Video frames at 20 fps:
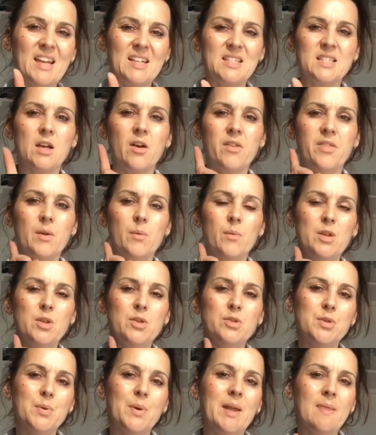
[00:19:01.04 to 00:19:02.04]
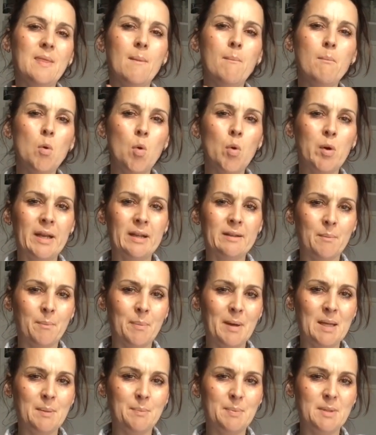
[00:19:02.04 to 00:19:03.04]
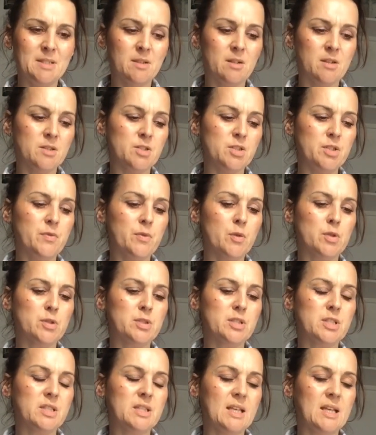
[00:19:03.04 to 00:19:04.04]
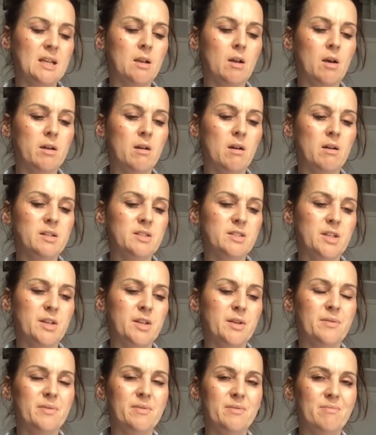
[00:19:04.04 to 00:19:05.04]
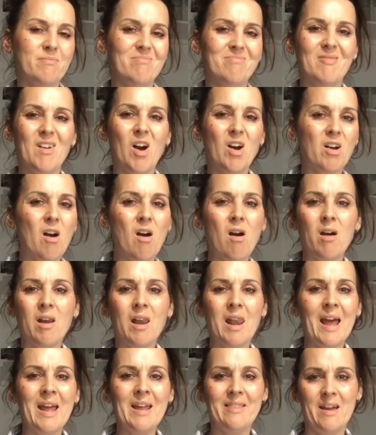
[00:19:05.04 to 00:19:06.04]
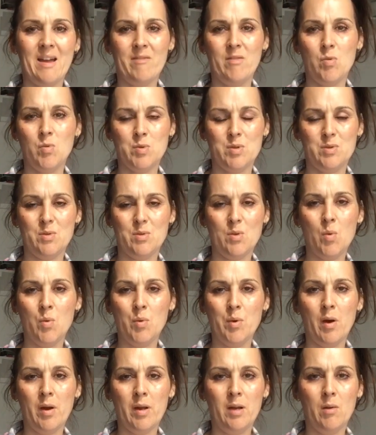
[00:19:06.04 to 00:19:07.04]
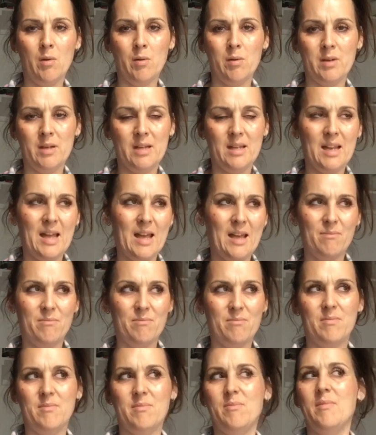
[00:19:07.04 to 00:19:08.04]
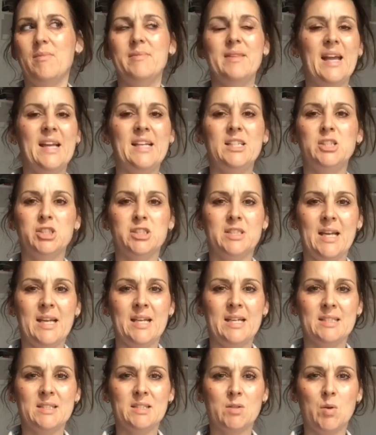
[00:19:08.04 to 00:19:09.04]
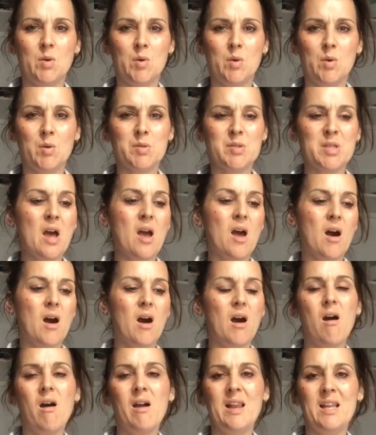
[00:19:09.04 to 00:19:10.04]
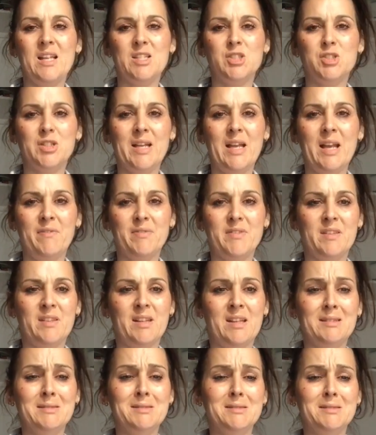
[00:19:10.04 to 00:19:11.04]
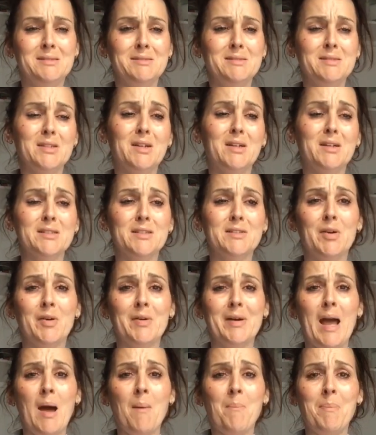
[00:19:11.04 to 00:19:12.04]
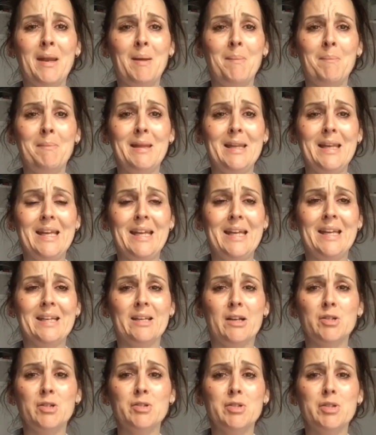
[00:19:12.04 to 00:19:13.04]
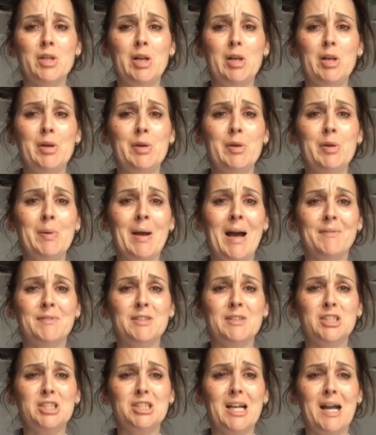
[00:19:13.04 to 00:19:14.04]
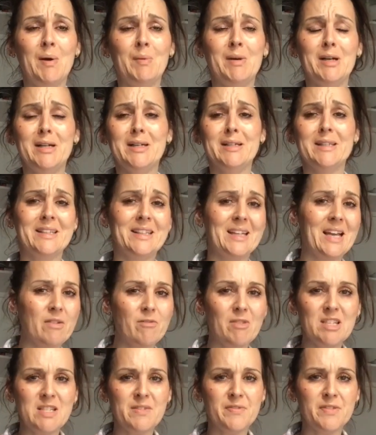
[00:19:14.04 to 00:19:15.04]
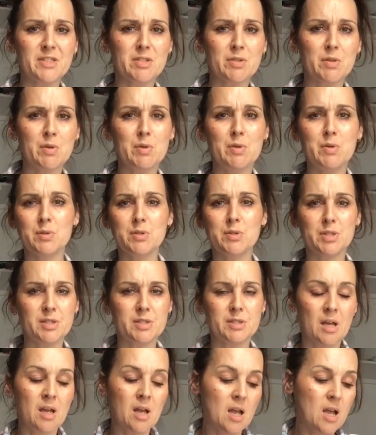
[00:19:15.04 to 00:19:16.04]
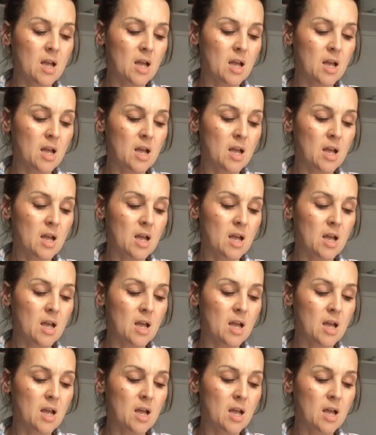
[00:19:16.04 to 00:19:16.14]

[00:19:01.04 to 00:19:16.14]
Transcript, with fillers: is, I think when you do it in the morning, the baby dance, you've got to think like I do. I can't lay there all, all night long and let nature take its course. I literally have to think, oh God, I've got to get up in a minute, go to the loo, have a shower, get ready for school, da da da.